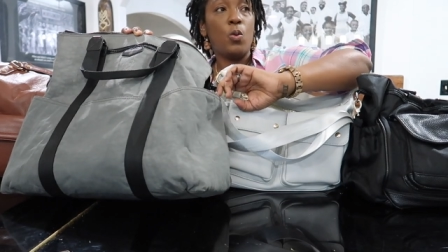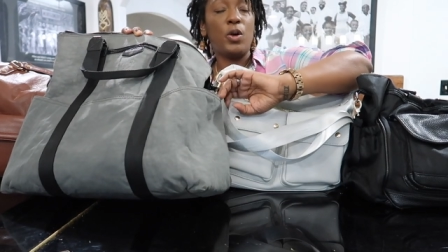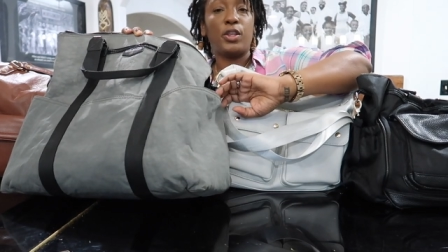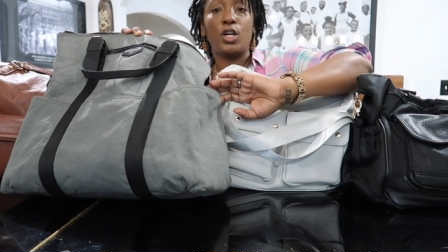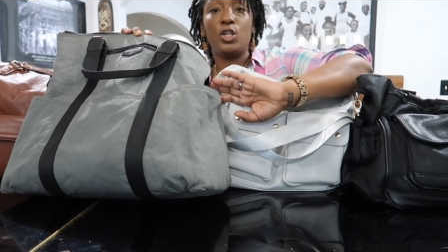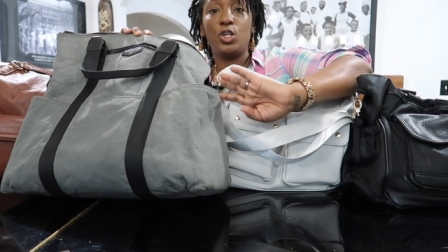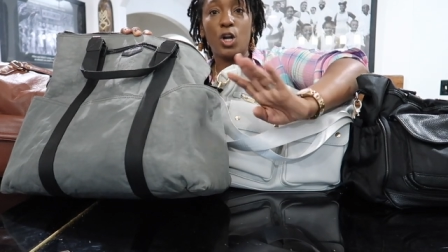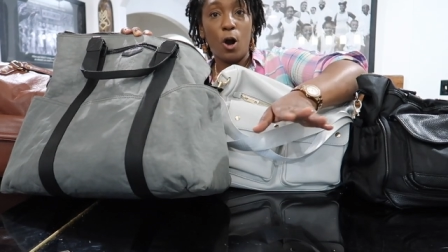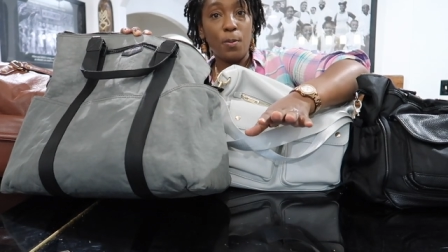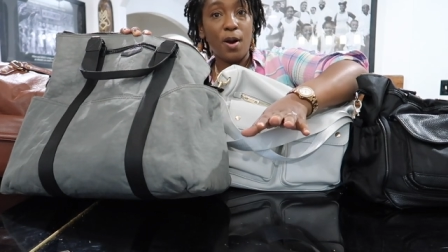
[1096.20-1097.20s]
with
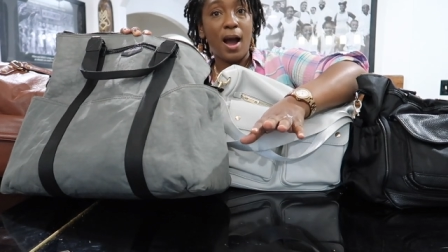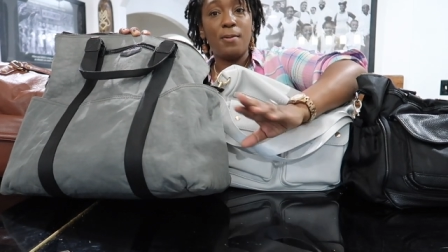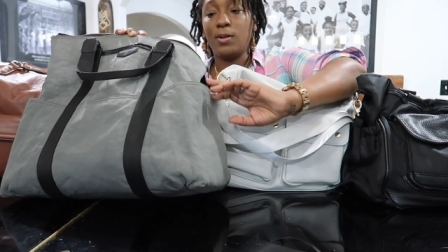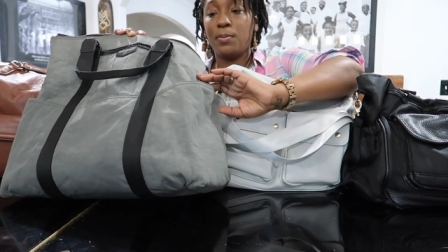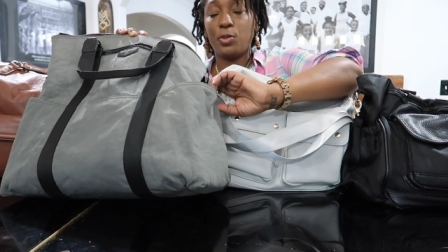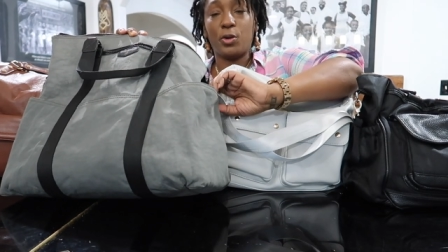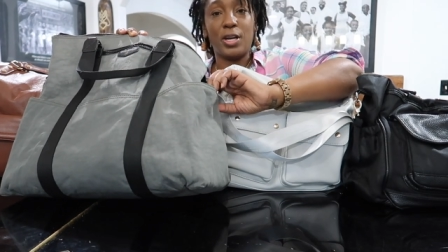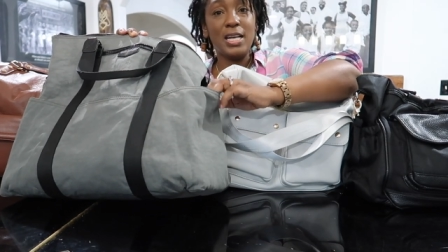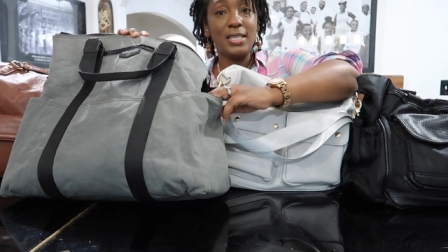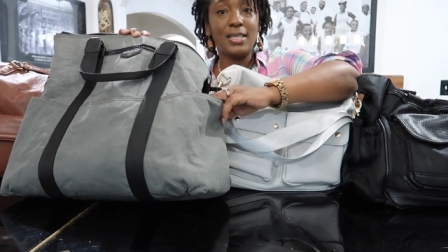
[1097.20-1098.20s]
no problem.
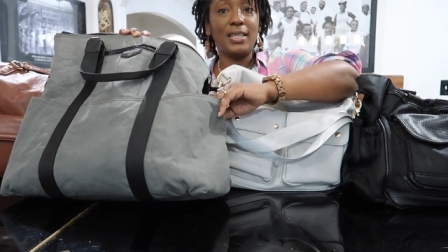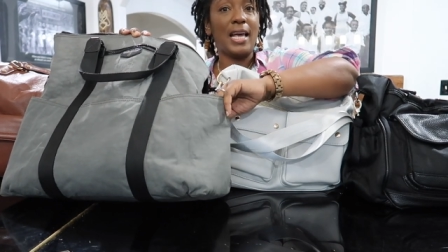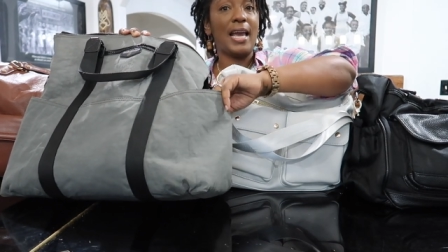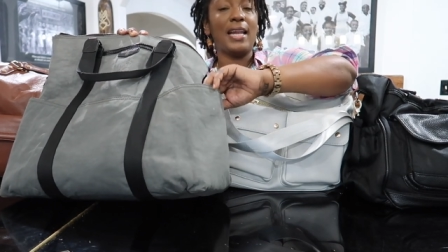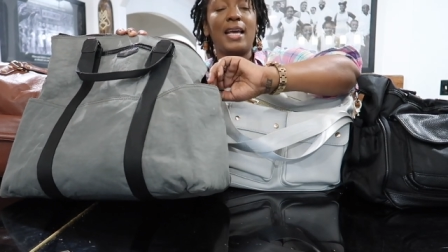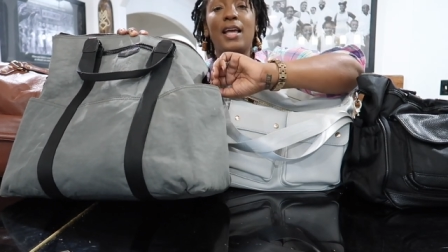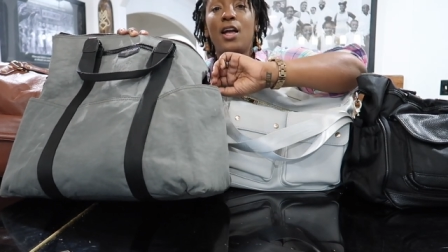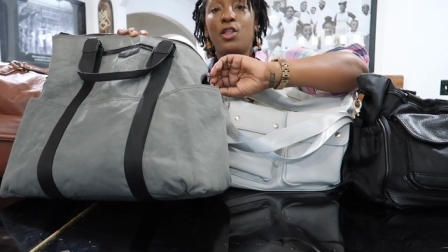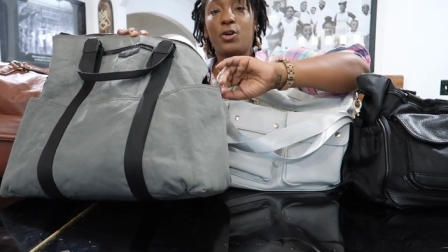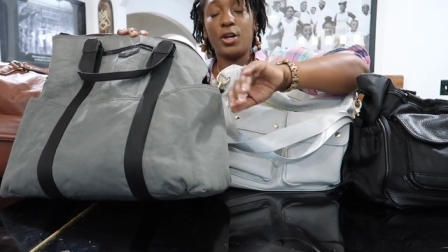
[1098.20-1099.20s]
They're insulated,
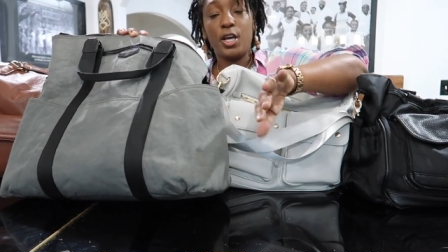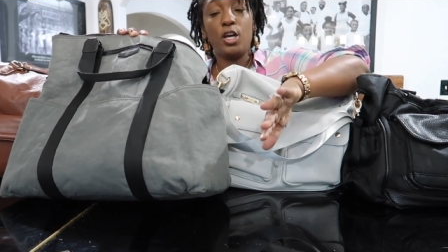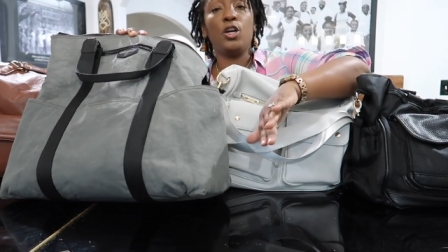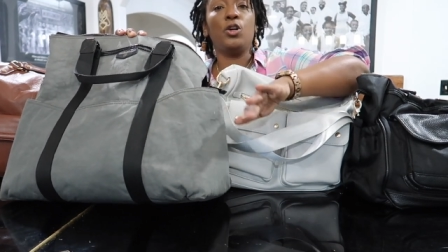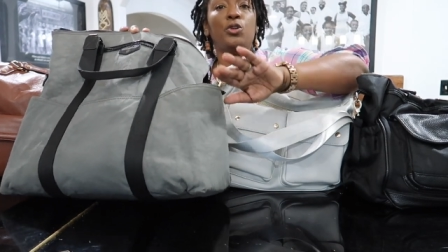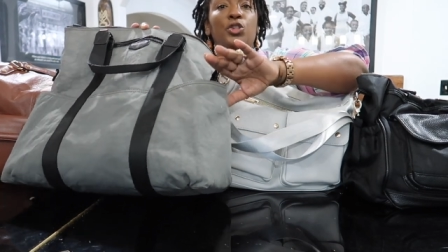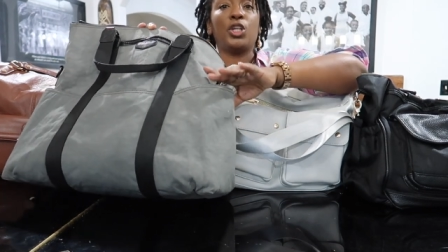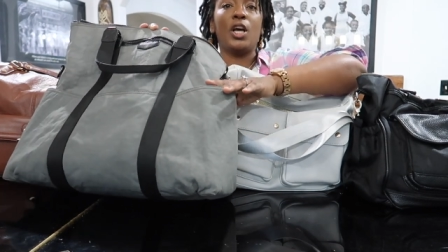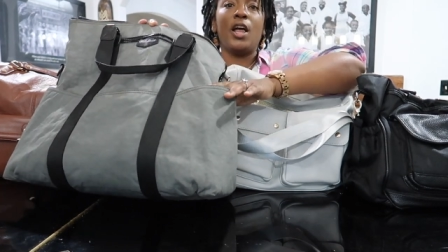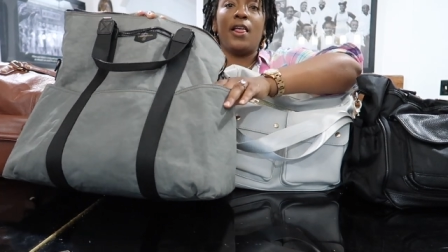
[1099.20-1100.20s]
they're huge,
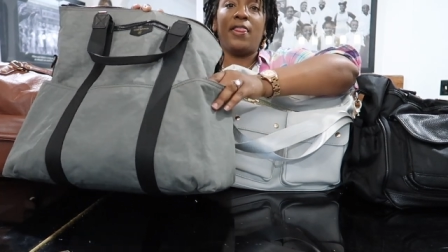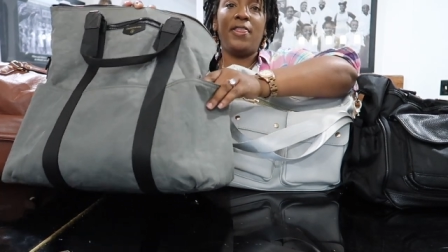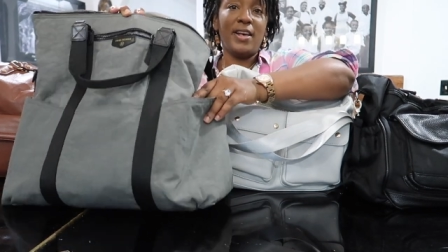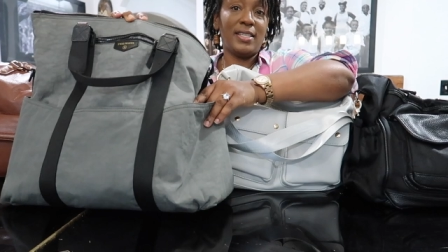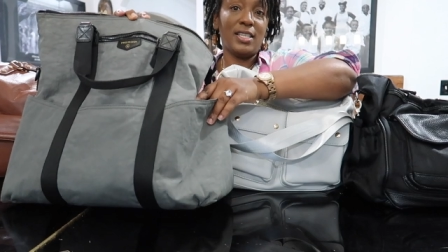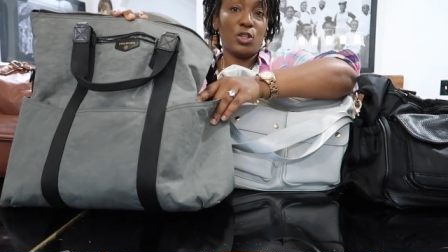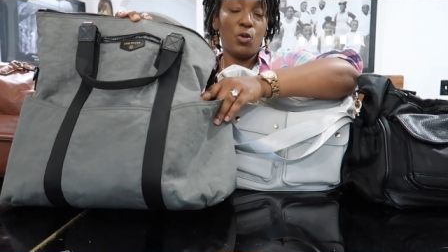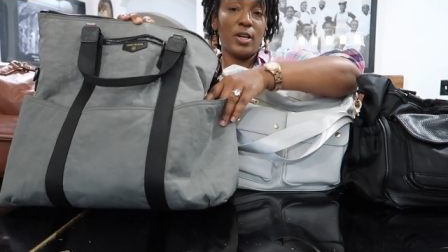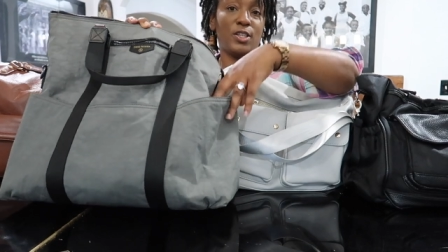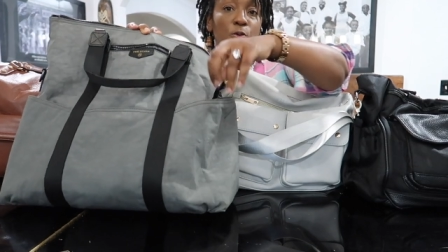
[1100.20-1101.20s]
this is
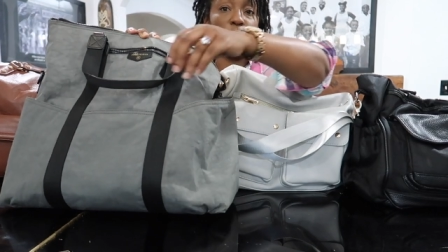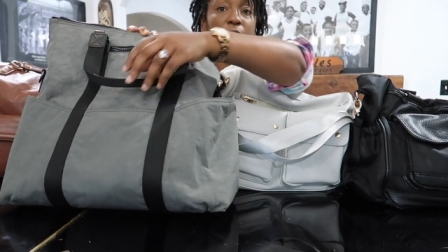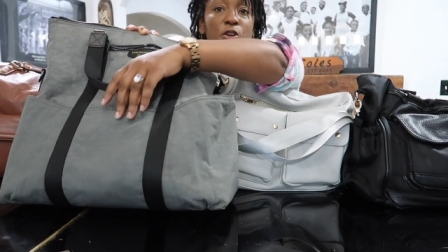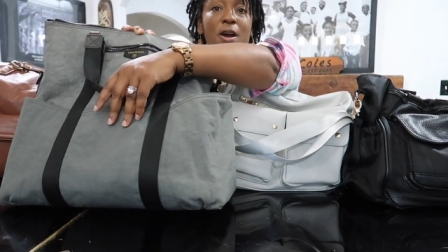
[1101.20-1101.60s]
going to win.